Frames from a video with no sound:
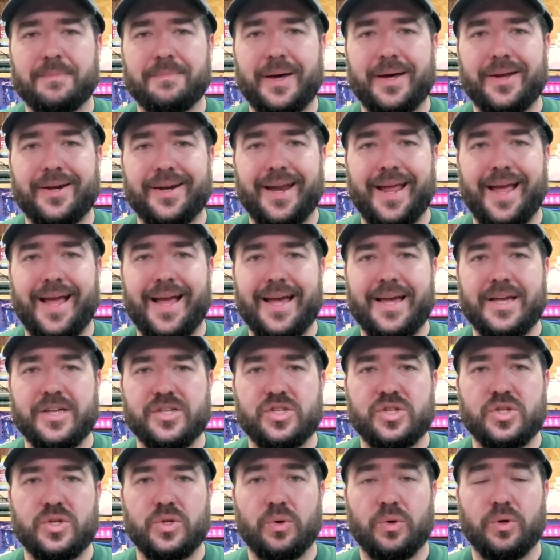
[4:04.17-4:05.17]
about it
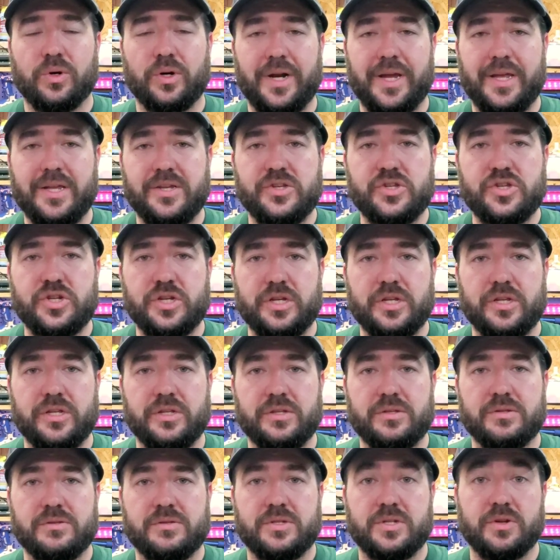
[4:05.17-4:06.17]
as your
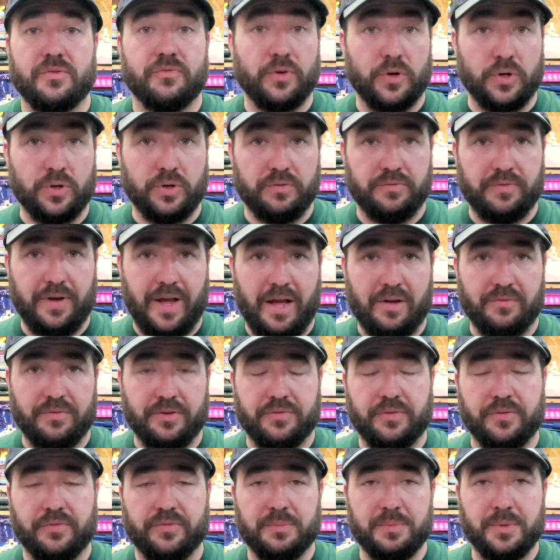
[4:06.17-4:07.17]
engine's diverter valve
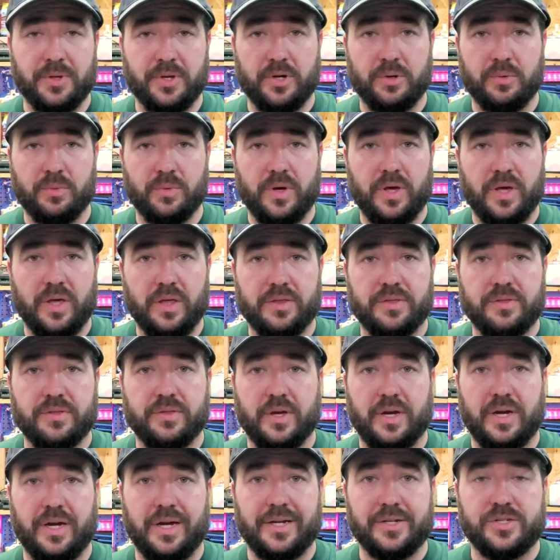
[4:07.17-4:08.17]
if you're familiar with
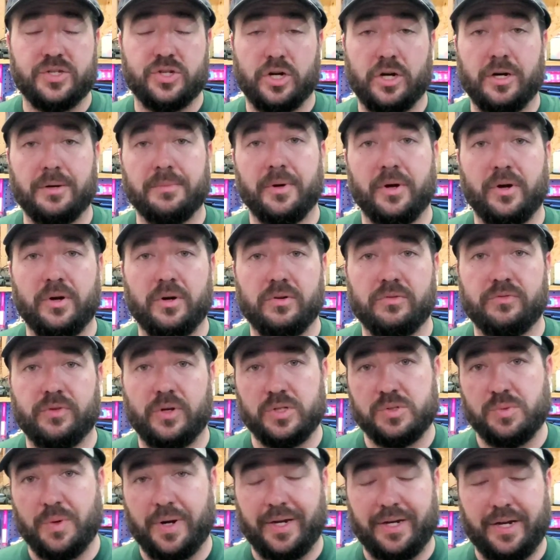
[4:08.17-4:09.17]
uh, turbo
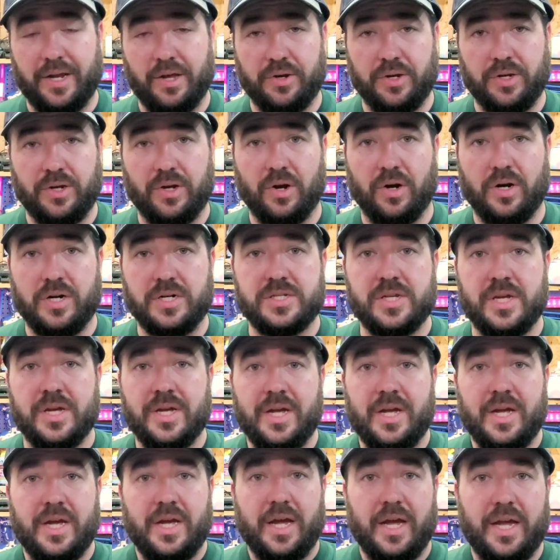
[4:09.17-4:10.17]
volkswagen audi cars
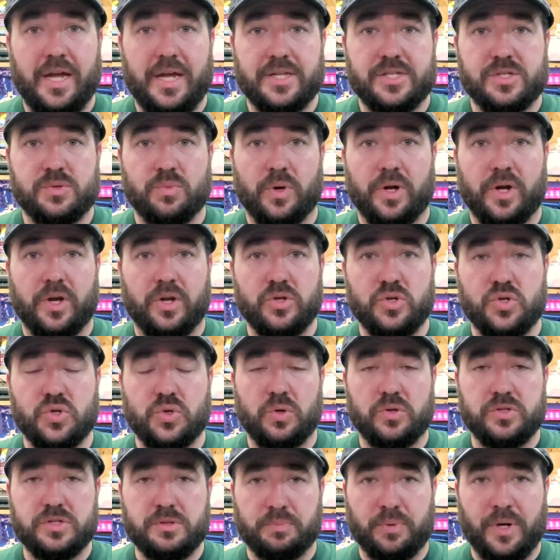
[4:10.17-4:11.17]
it's what
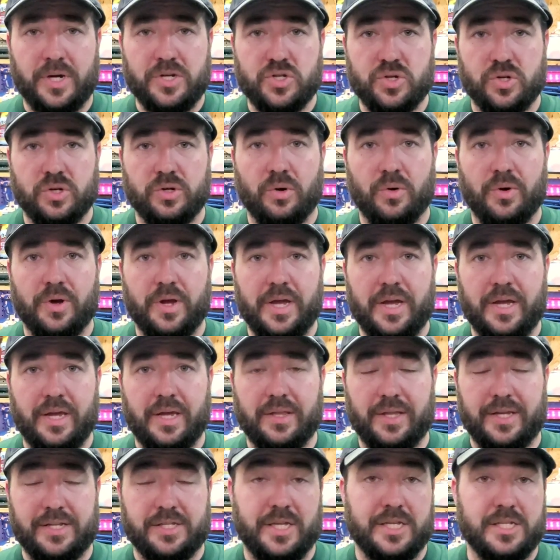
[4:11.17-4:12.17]
controls the pressure
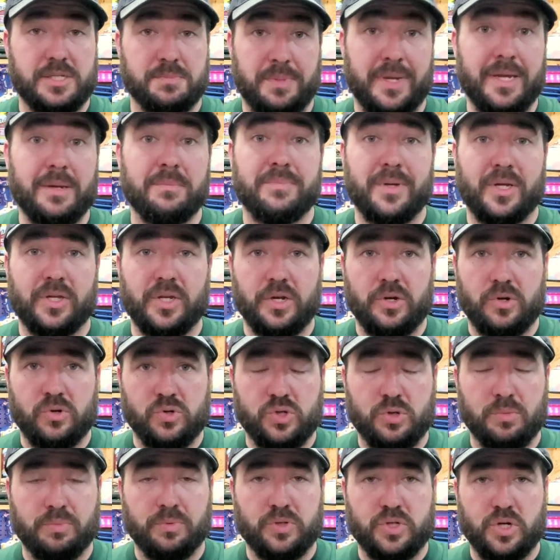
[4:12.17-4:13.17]
going that's being built in your
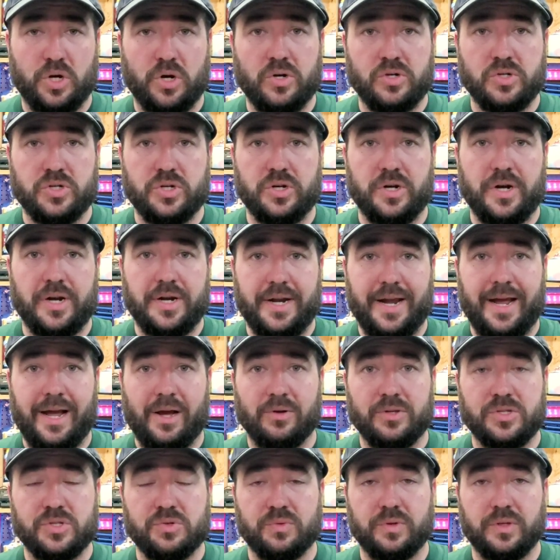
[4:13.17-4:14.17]
supercharger and
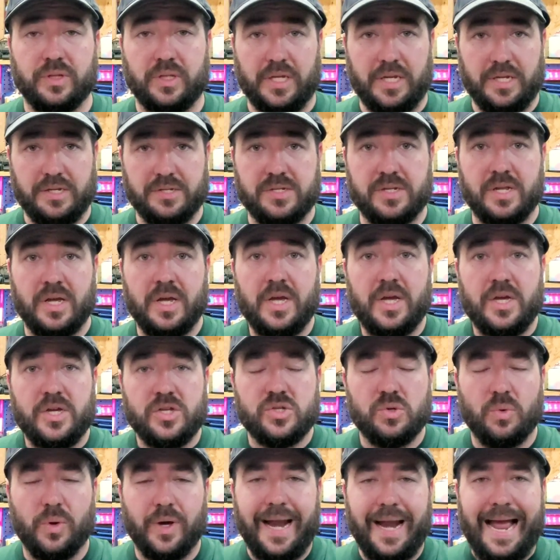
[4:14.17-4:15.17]
how it's released
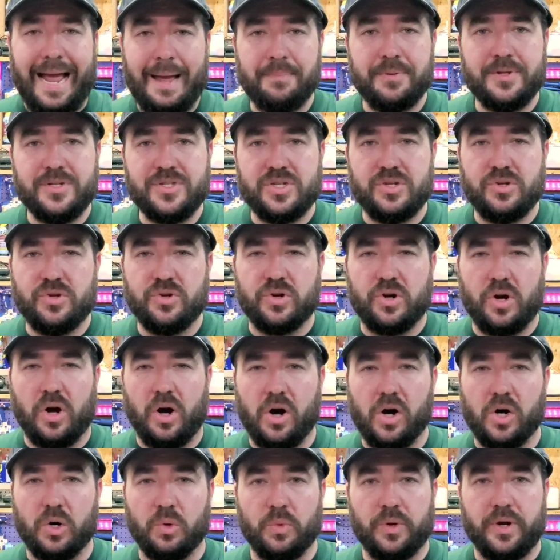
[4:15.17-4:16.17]
so what happens in your
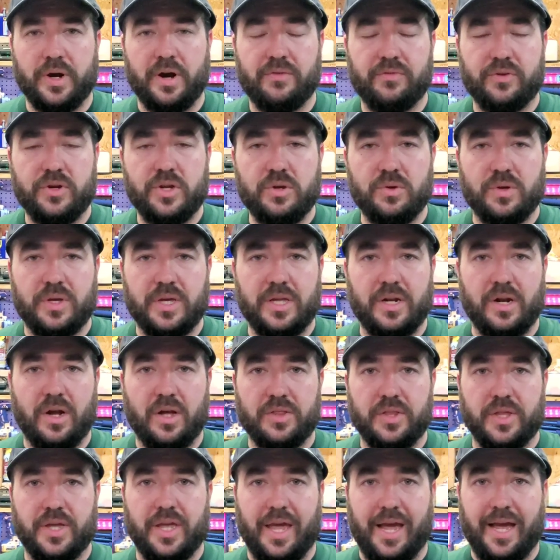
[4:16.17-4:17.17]
car whenever you get
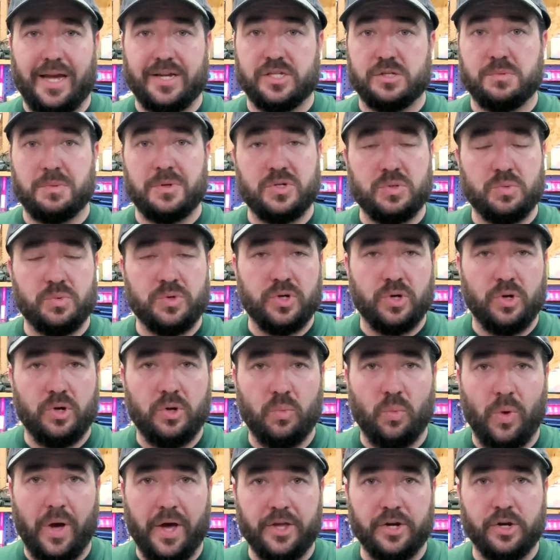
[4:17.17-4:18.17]
on the gas especially when you're
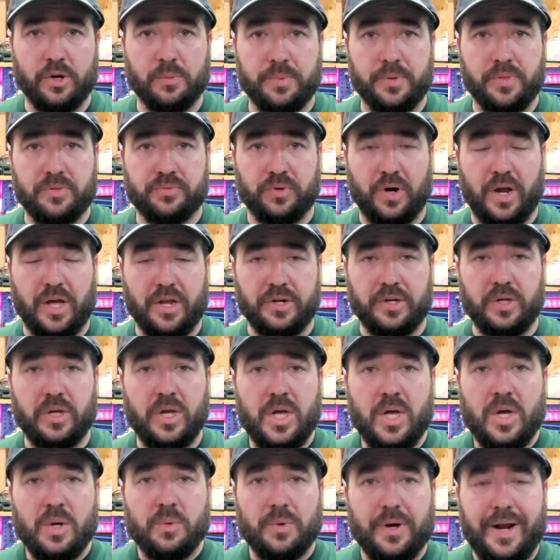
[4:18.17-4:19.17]
going wide open throttle
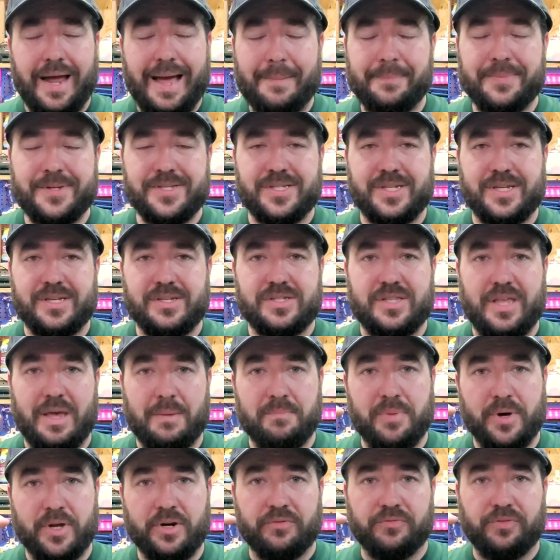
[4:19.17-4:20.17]
what happens is
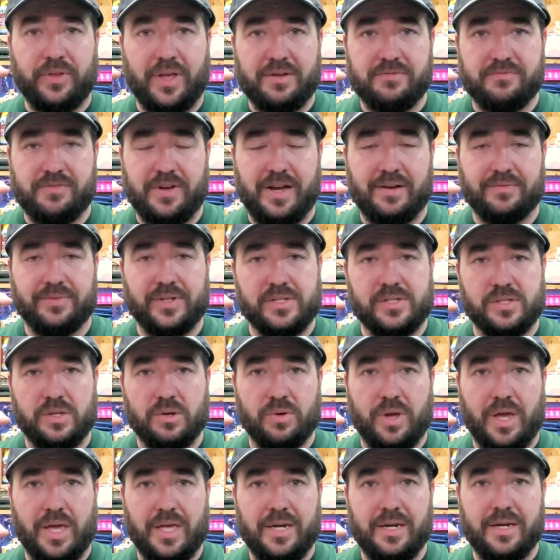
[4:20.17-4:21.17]
that butterfly valve that's
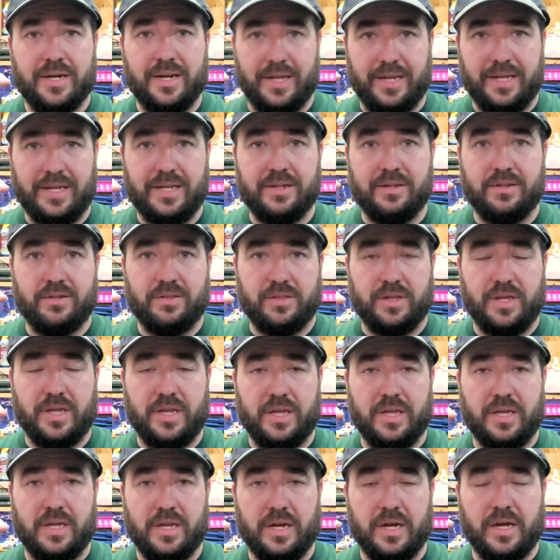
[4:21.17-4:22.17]
located in
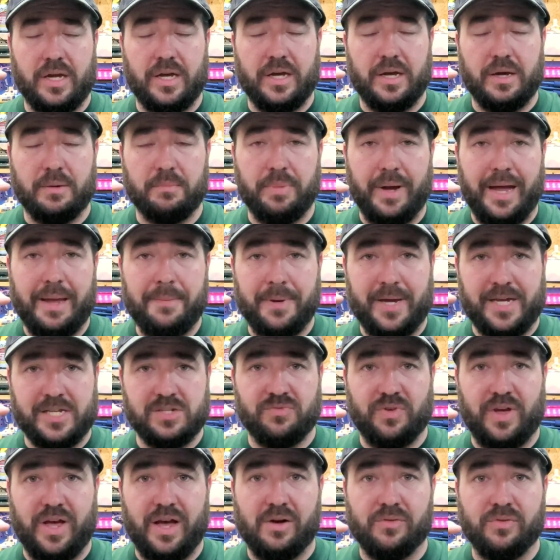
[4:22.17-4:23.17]
the uh,
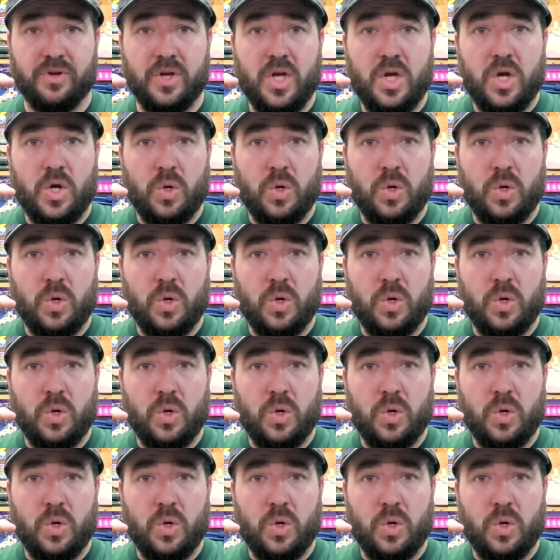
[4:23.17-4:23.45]
bypass valve